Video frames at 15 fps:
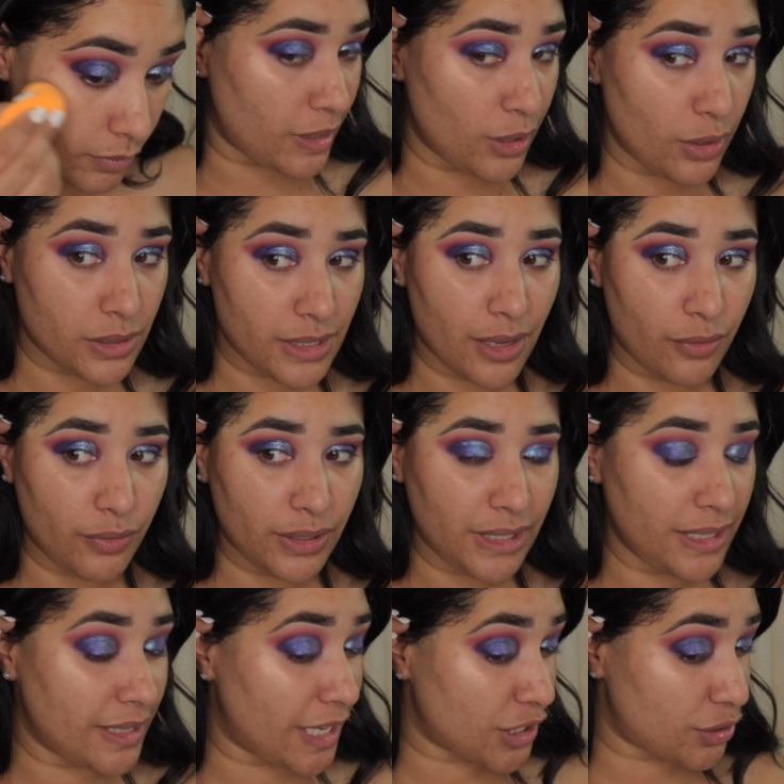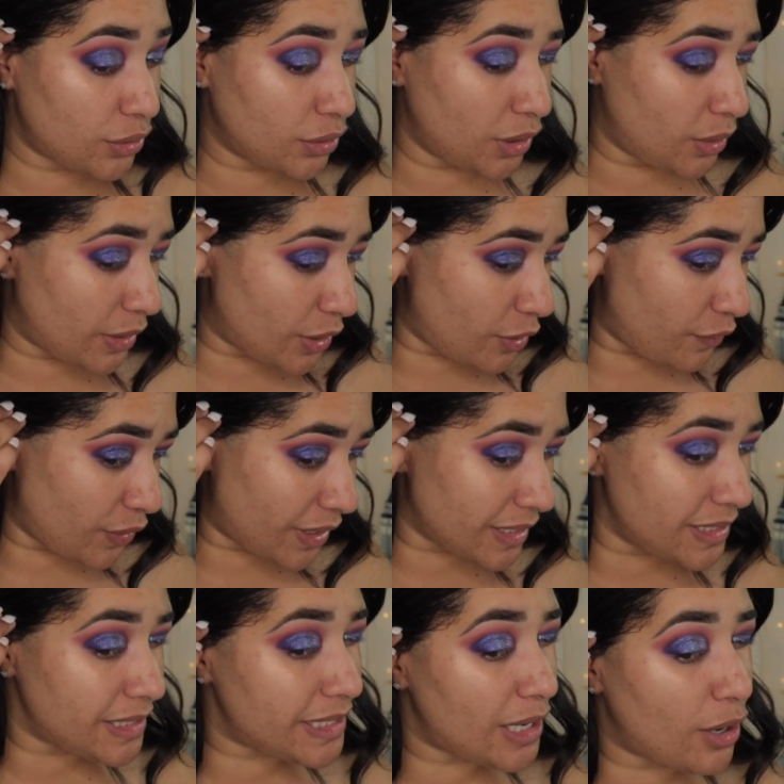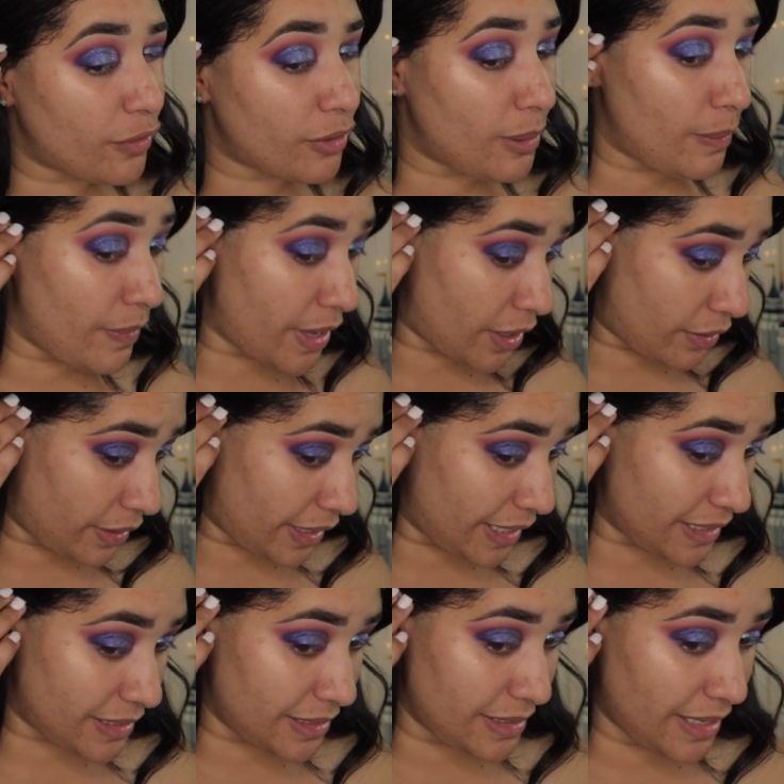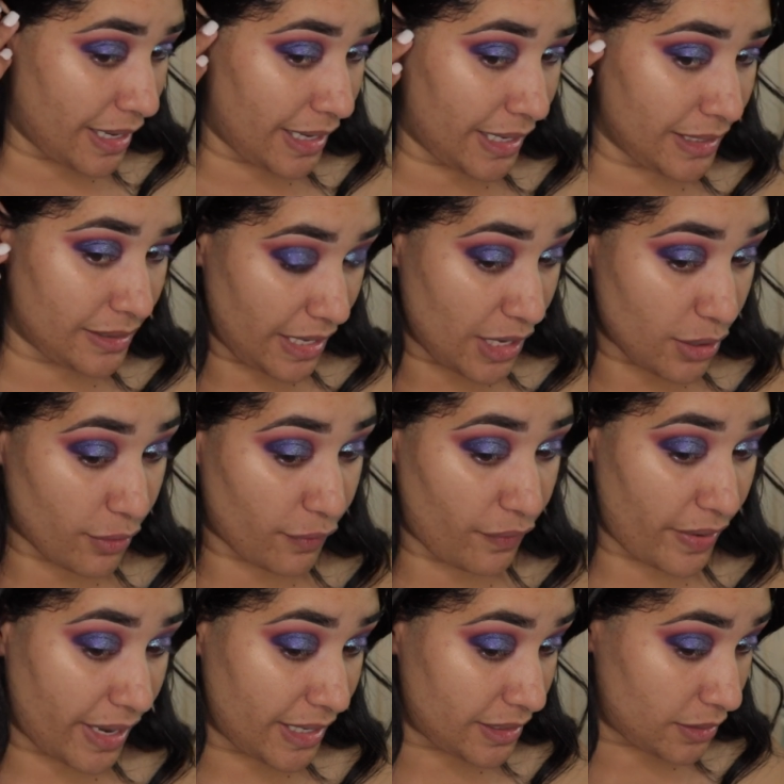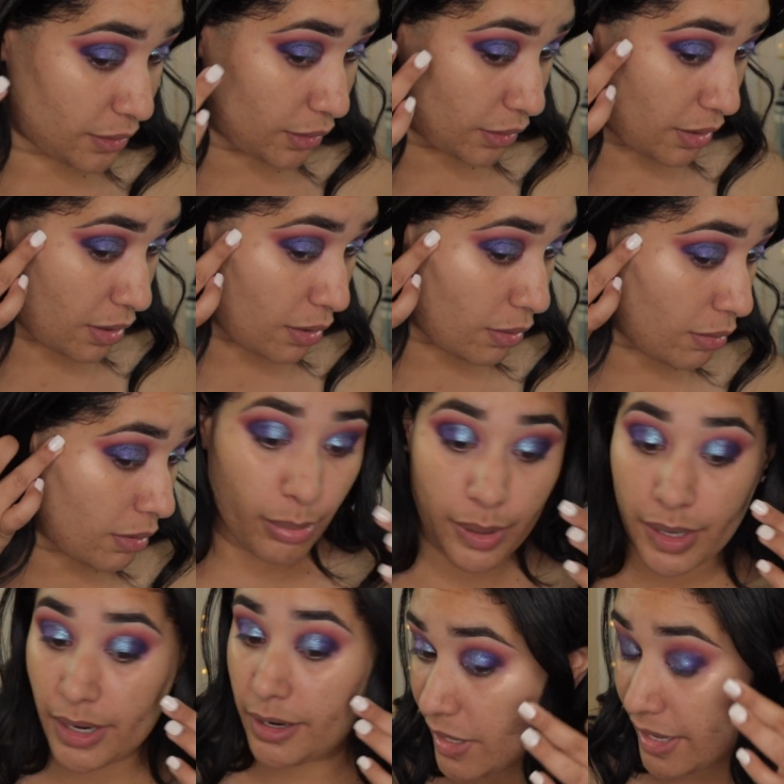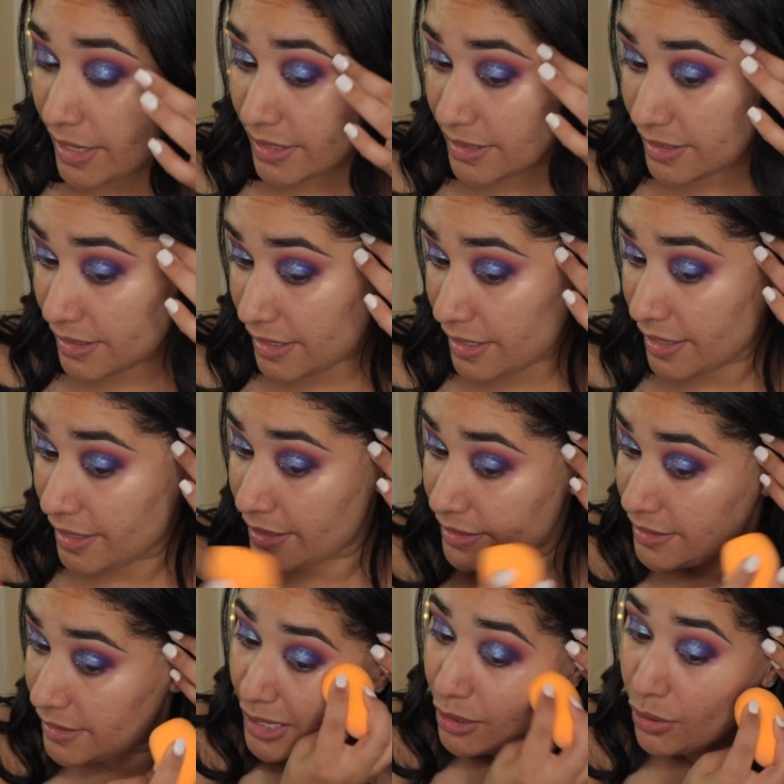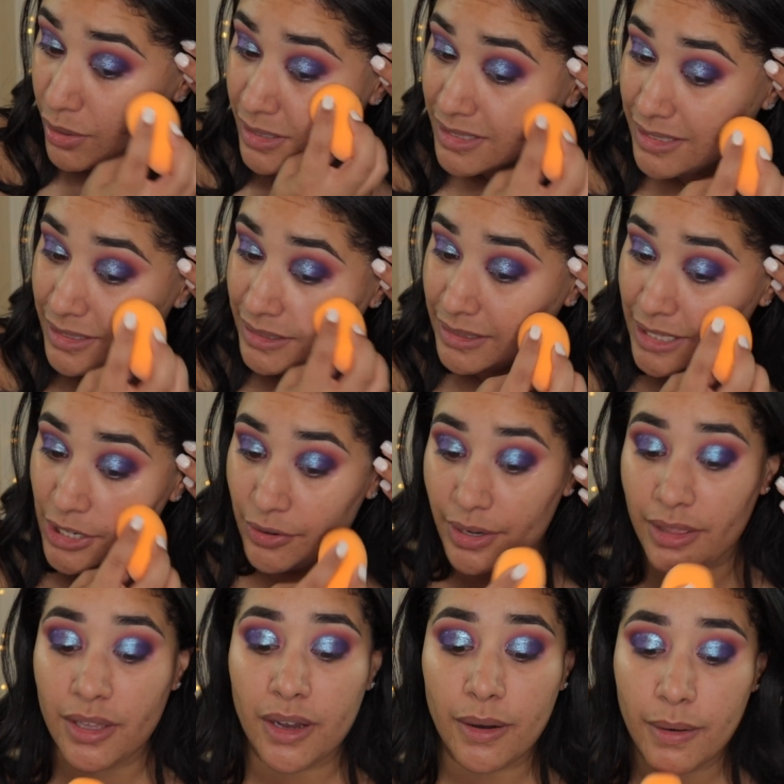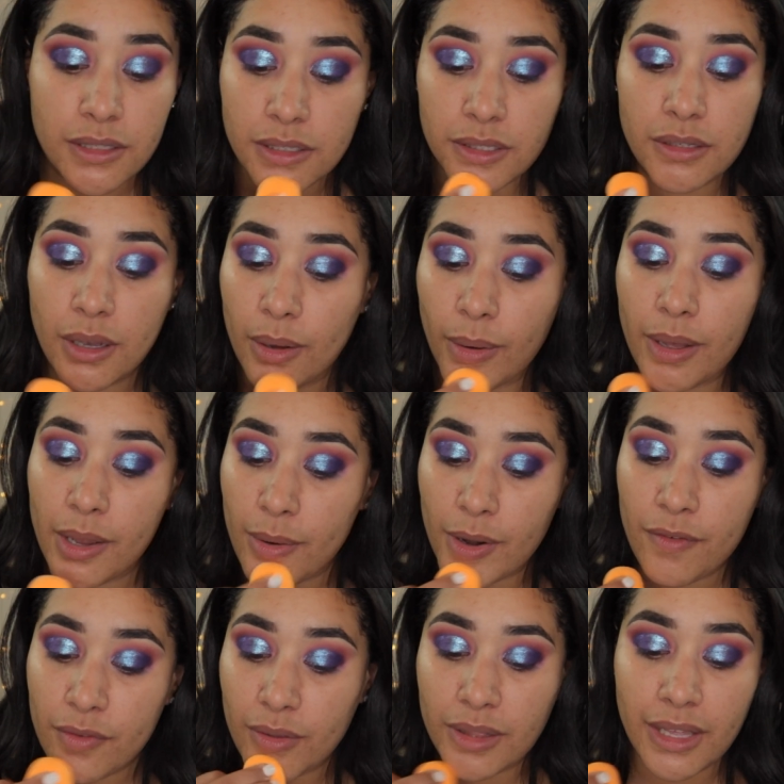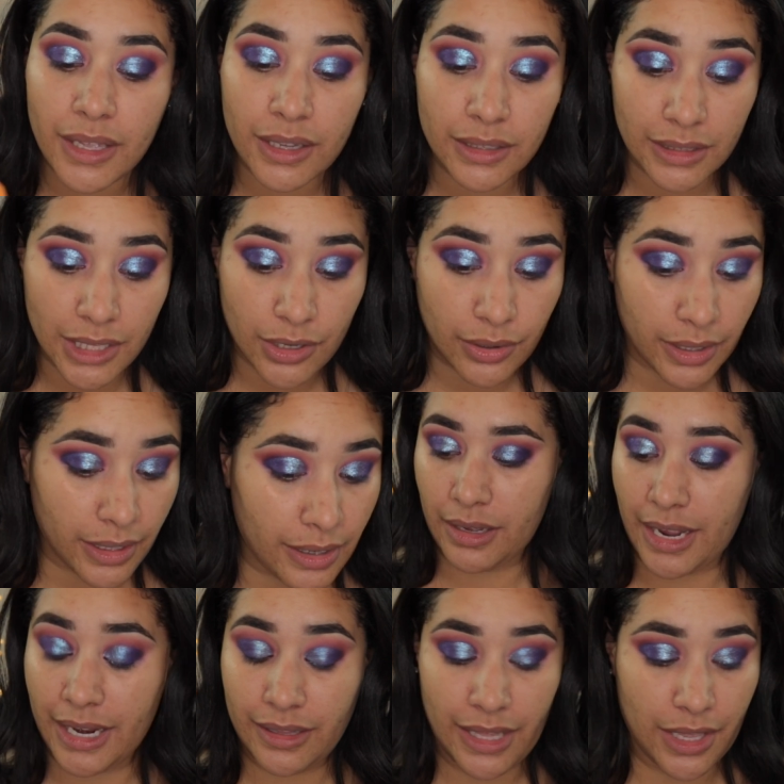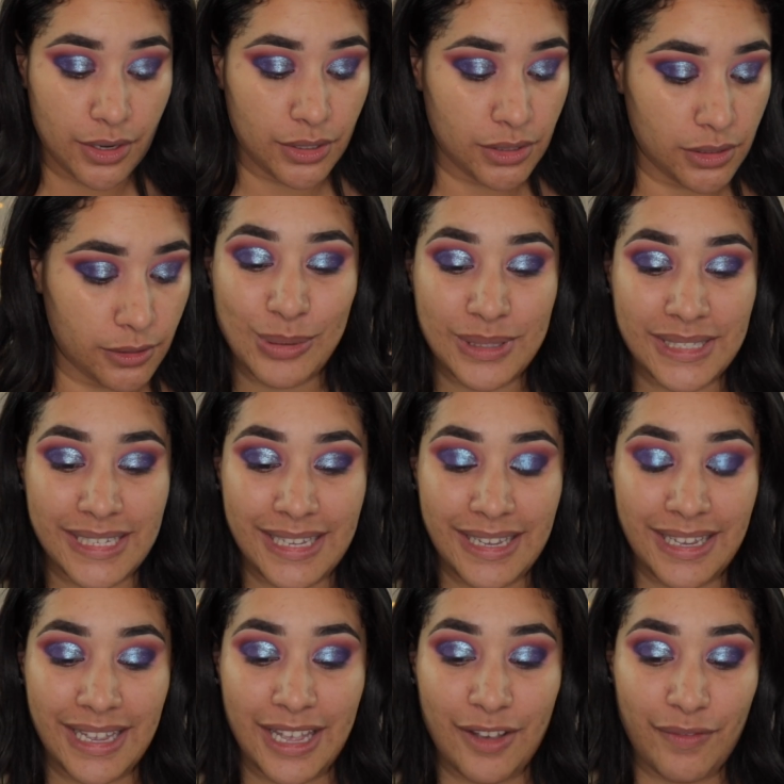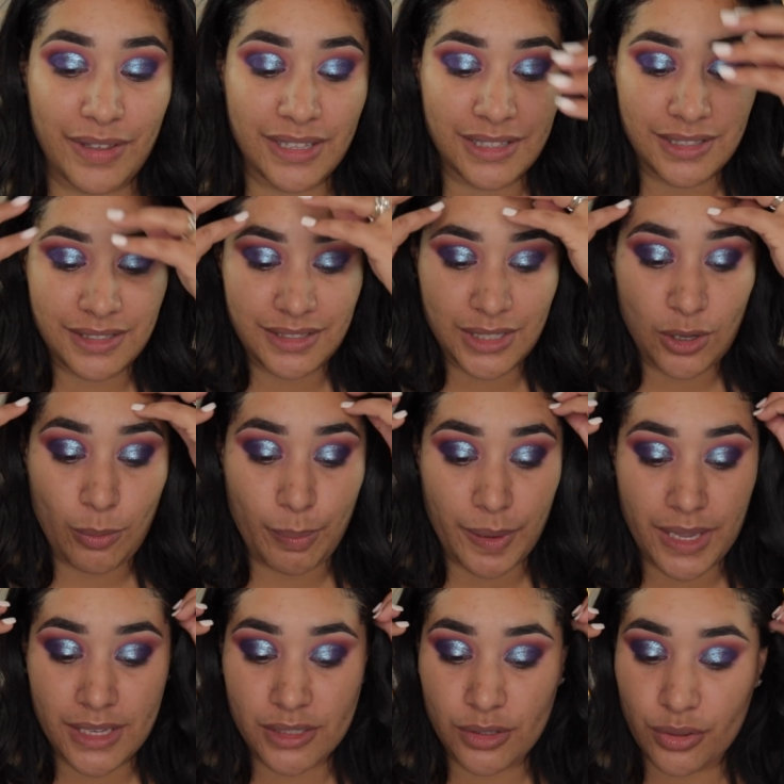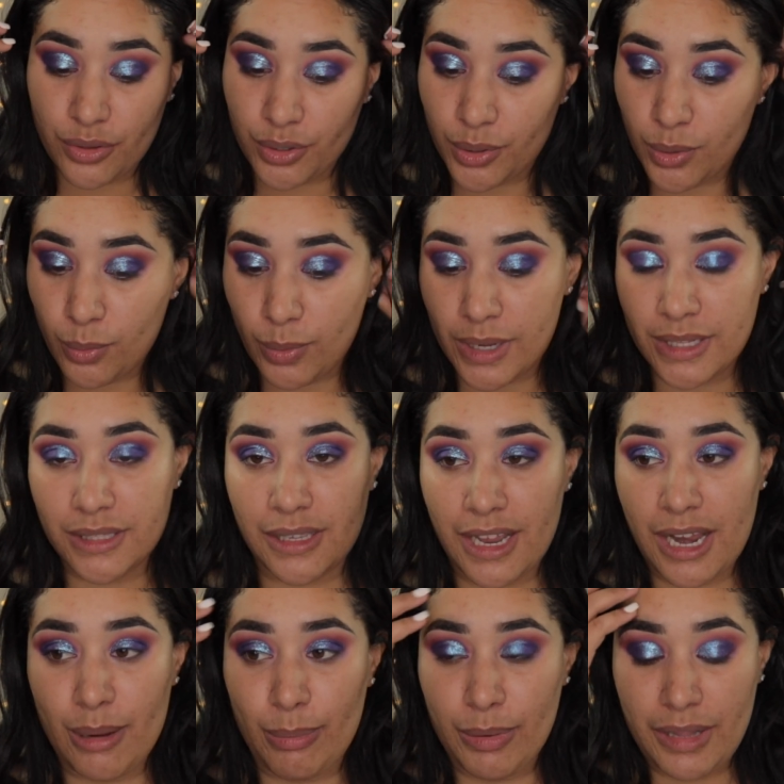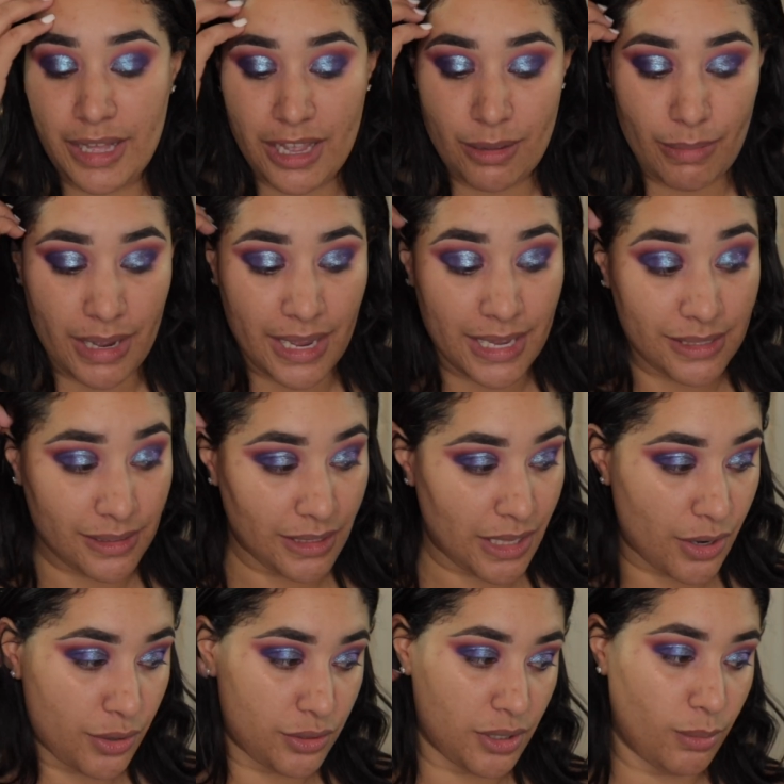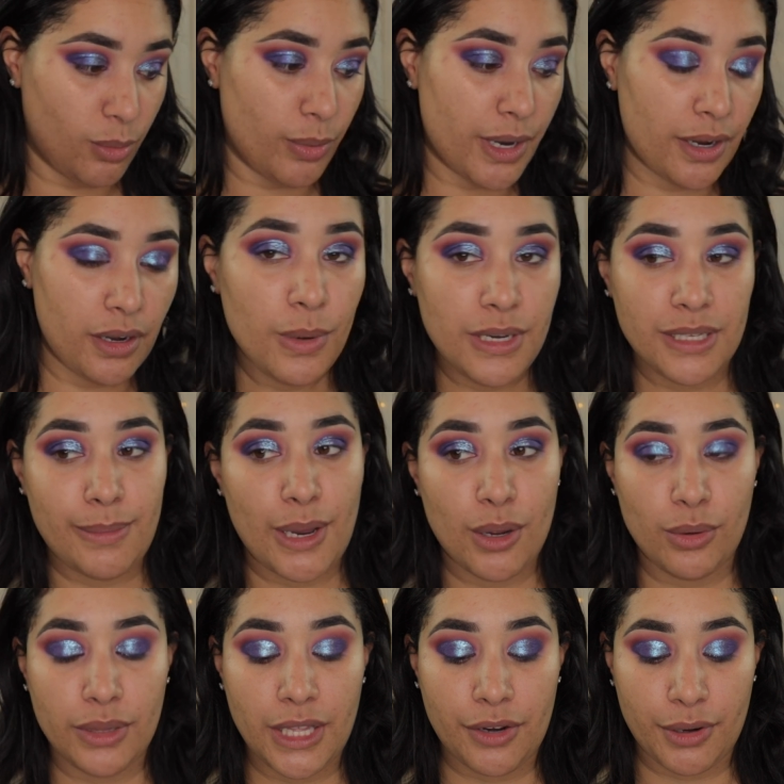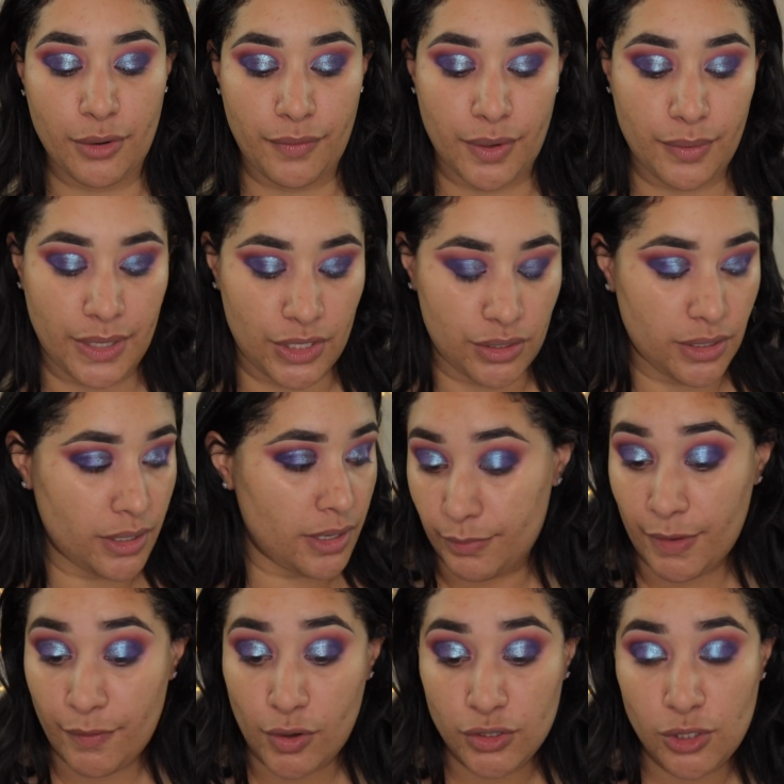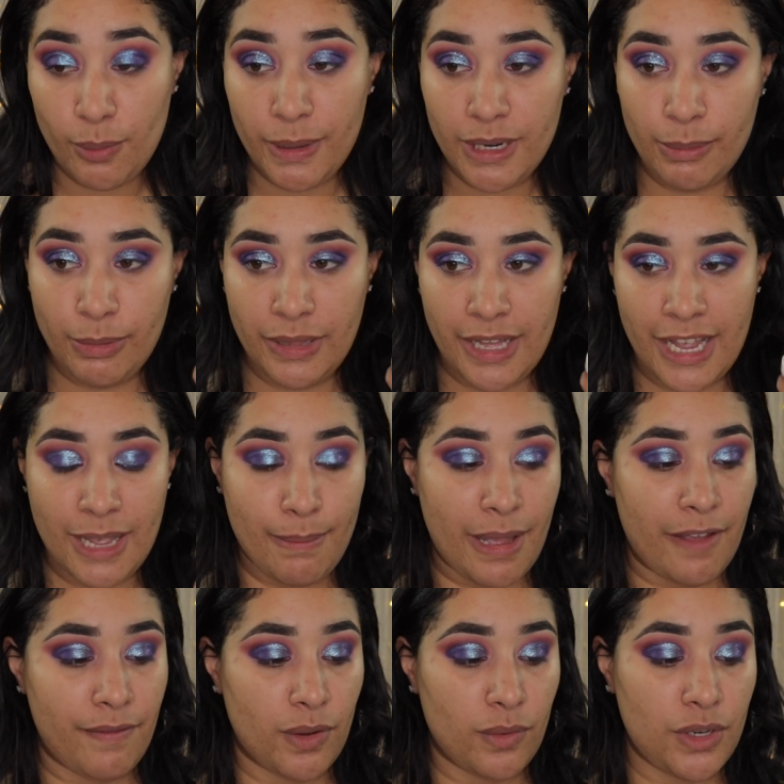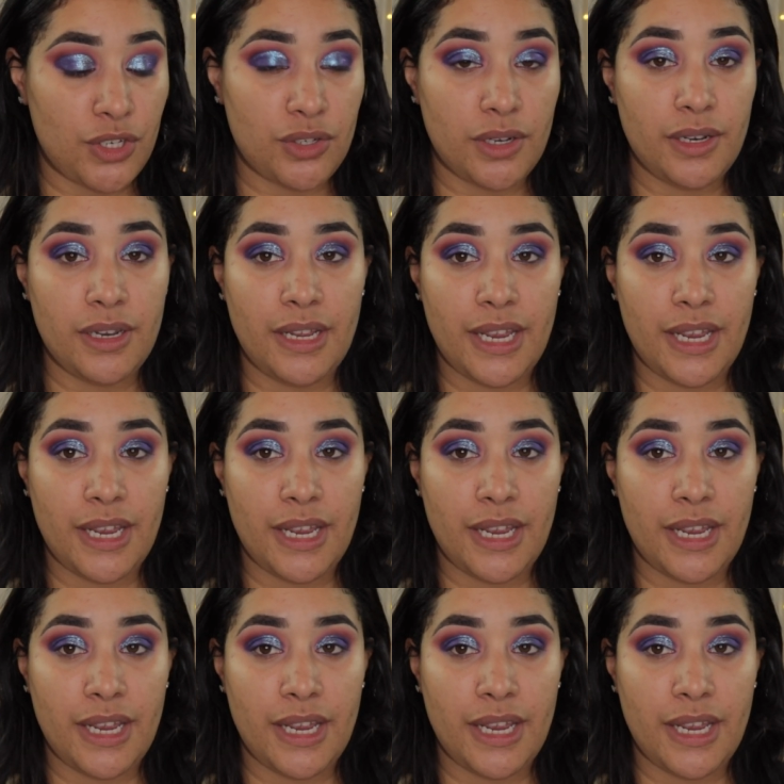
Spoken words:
It looks like a really natural glow. I don't know if you can tell from there. It's not in your face glow, but I can see it. It looks glittery though. So I don't know if you like glittery highlighters. We'll see if it still peeks through once I apply my Estee Lauder Double Wear, which is my Holy Grail foundation. I've also been applying my foundation